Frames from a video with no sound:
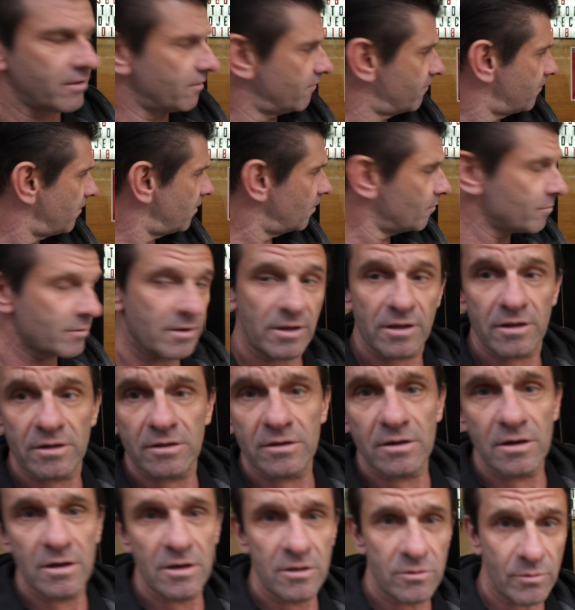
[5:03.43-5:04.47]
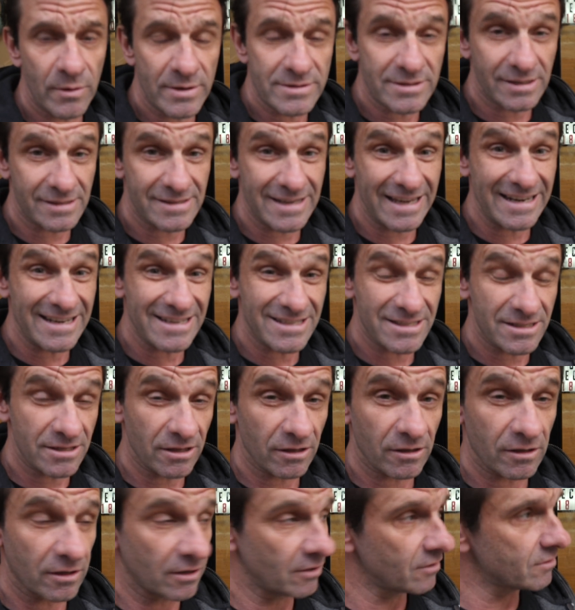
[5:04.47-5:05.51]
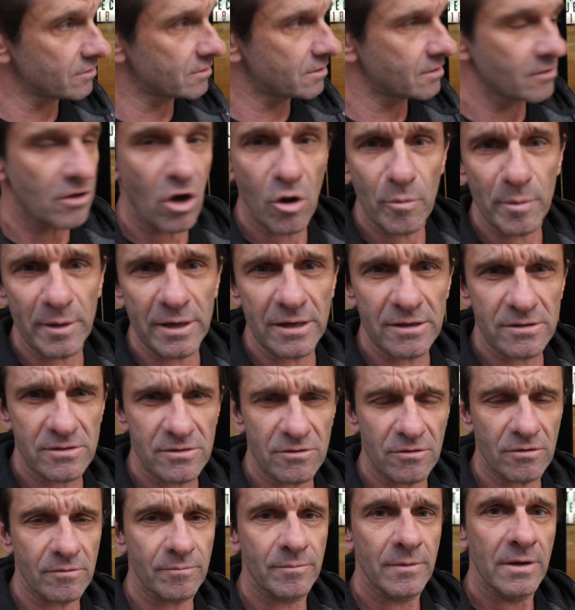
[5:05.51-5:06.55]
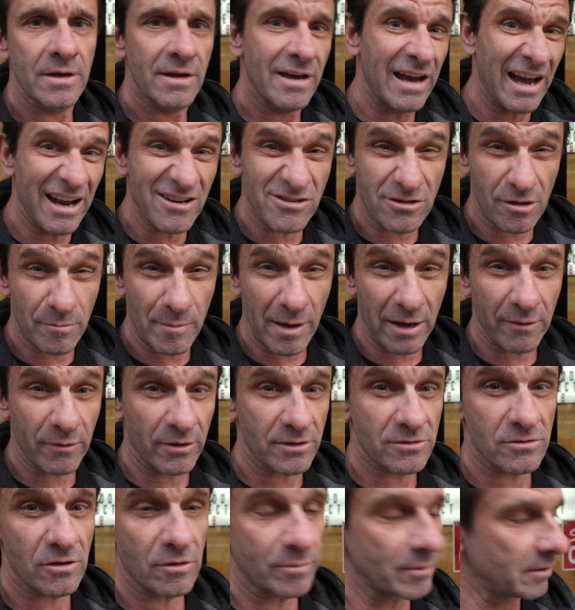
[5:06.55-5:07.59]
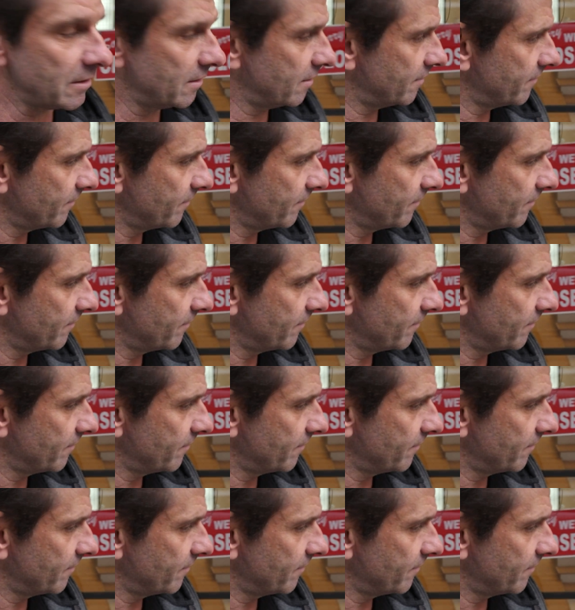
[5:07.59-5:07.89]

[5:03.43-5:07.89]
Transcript: confirmed 368 is still closed, opening soon. I should come back when it's open.